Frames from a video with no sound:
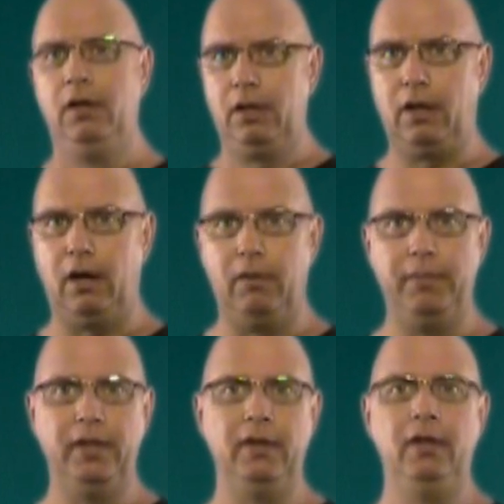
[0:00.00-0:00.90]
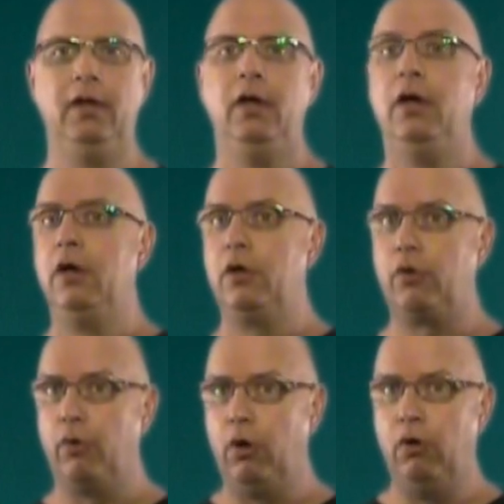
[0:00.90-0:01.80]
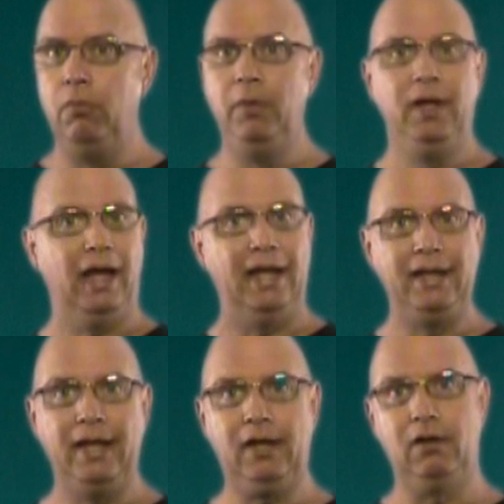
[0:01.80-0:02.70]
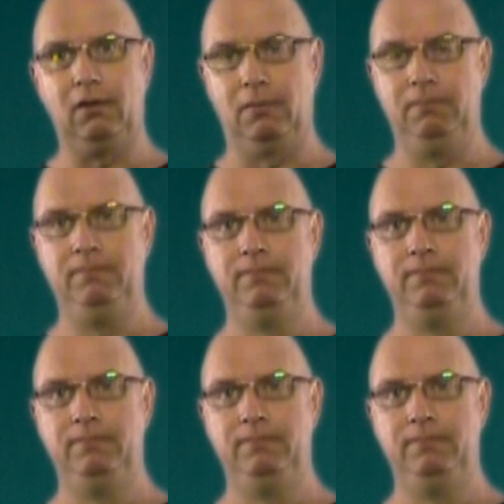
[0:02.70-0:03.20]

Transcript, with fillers: carbon, chrome, and nickel.